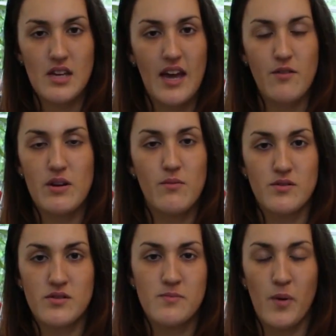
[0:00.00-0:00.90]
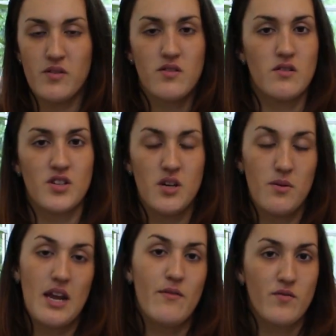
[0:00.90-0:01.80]
Henry was spot on. She
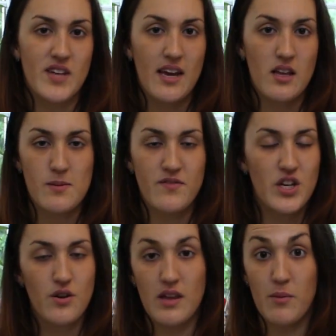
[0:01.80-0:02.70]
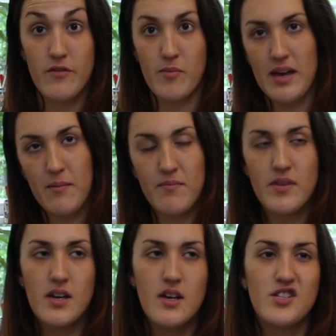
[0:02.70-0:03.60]
would never have taken them if she knew they were from him.
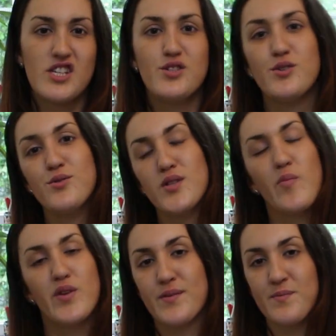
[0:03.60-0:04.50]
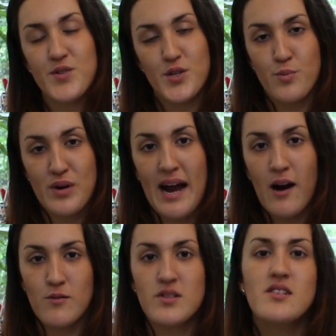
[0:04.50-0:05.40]
She's too stubborn and too
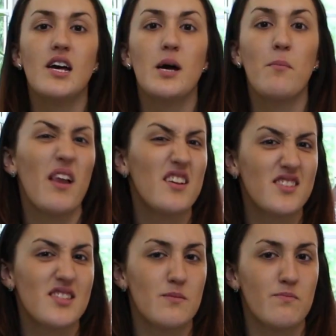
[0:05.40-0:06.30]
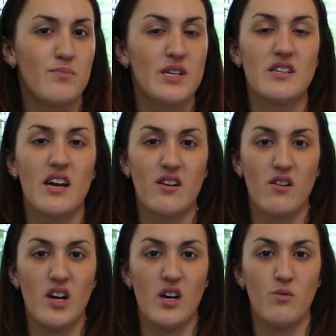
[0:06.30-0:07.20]
proud. Plus, the present I
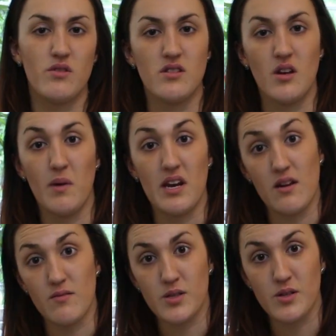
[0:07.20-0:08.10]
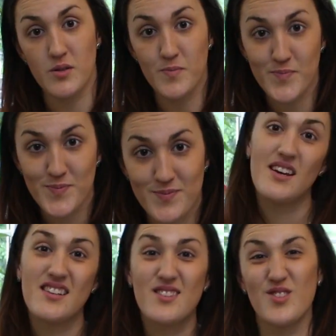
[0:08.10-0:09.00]
got her was nowhere near as good.
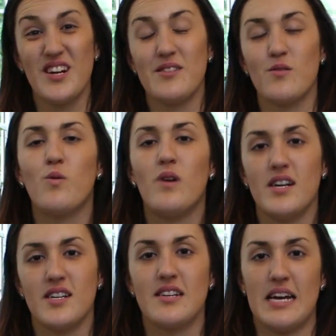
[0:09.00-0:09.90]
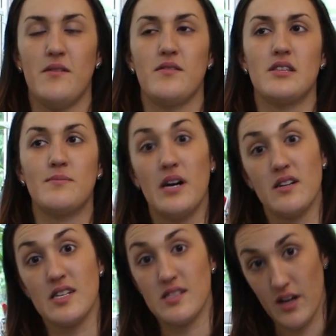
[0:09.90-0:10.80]
It's got a little quiet now that the
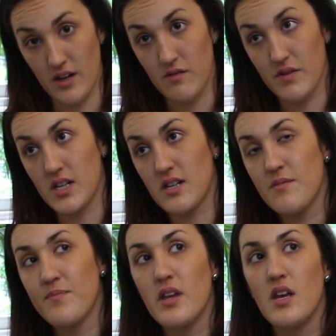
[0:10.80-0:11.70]
party's over.